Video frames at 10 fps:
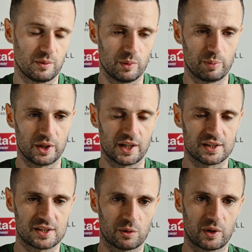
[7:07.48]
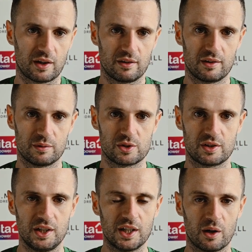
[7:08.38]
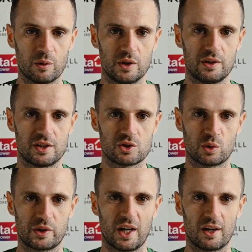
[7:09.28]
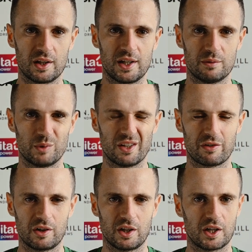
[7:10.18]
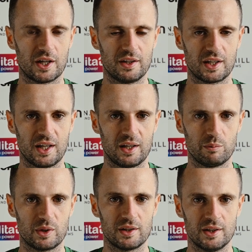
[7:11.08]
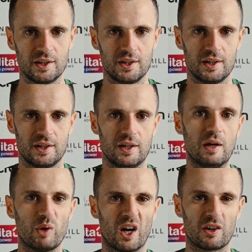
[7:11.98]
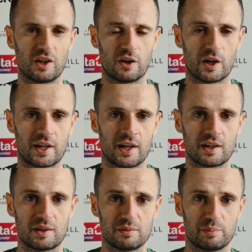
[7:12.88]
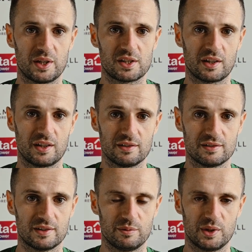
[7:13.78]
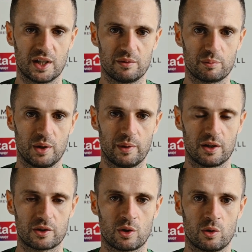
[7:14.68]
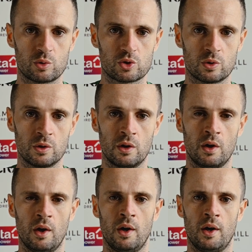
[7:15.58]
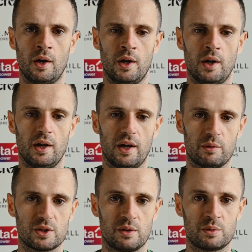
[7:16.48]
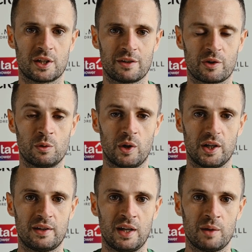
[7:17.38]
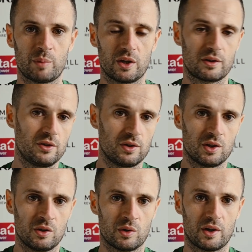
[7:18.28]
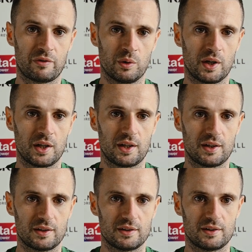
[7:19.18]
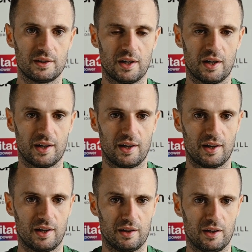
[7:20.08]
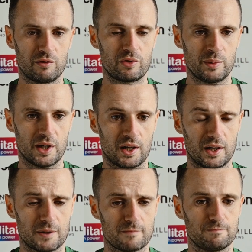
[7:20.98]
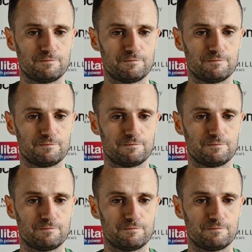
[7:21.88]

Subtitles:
We played against Celtic and it was 3-0 and they scored early and we never really got in the game. We hardly got a kick, basically. We didn't play well at all. So it was a difficult one to take, but, you know, I feel like I learned from it. I